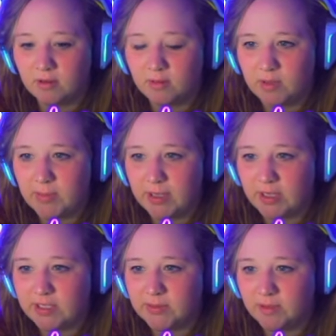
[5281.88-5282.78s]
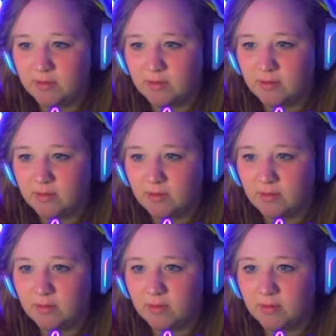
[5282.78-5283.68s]
What about on this one?
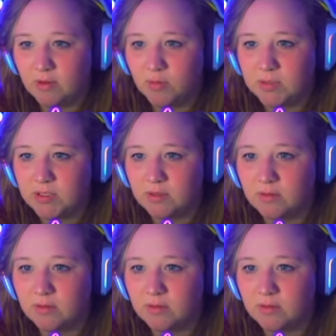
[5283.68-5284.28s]
Oops.